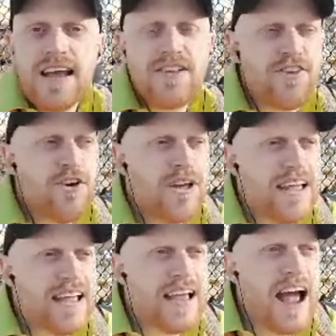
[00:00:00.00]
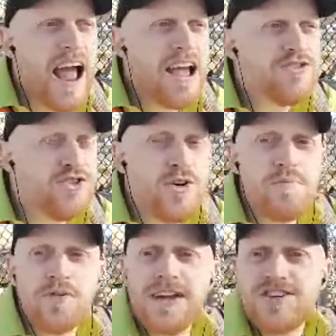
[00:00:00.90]
And so I, I do
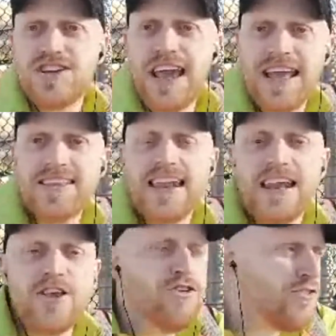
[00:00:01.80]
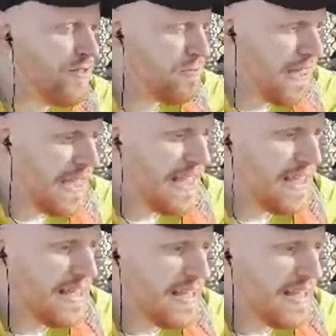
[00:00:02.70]
appreciate that it used to be